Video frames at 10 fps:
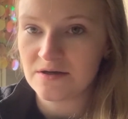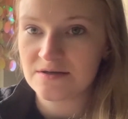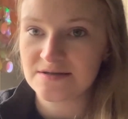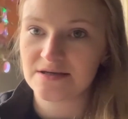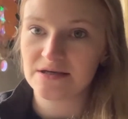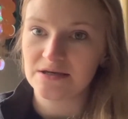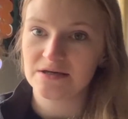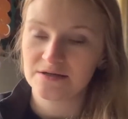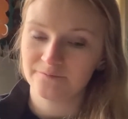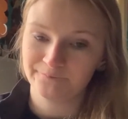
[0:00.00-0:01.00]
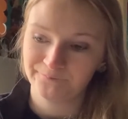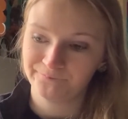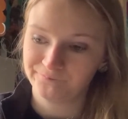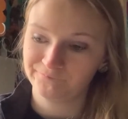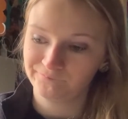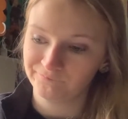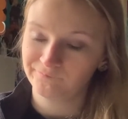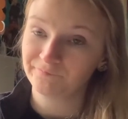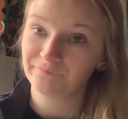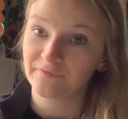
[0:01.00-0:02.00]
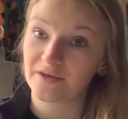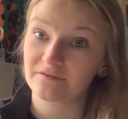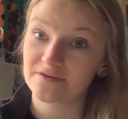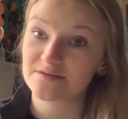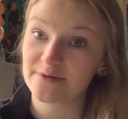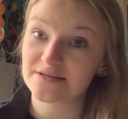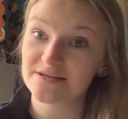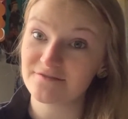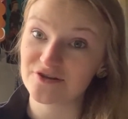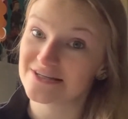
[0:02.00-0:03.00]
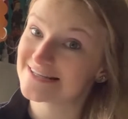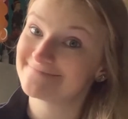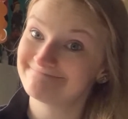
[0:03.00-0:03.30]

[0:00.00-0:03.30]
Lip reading: see if this makes a difference.